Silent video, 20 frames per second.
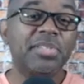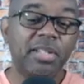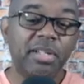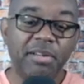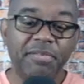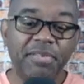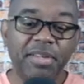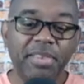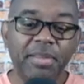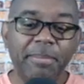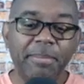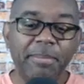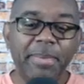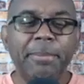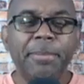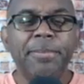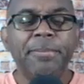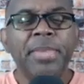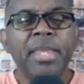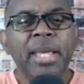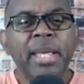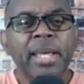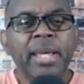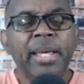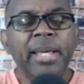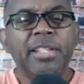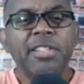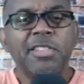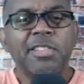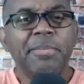And so Paul
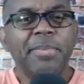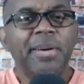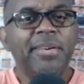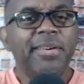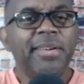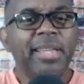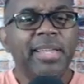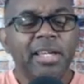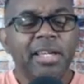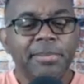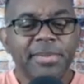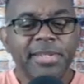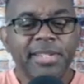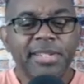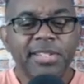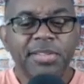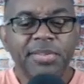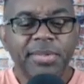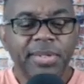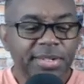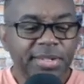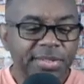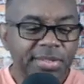helps us to understand